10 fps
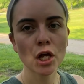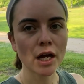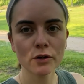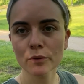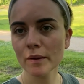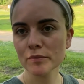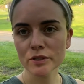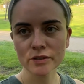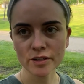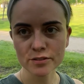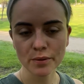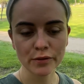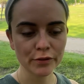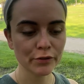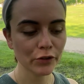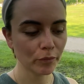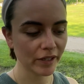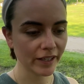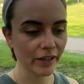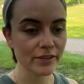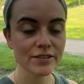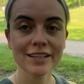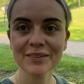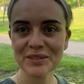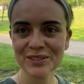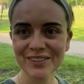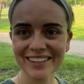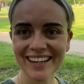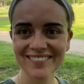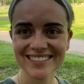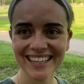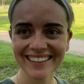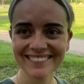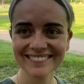I don't know why I'm telling you guys the weather. Nobody cares. Let me show you the campsite.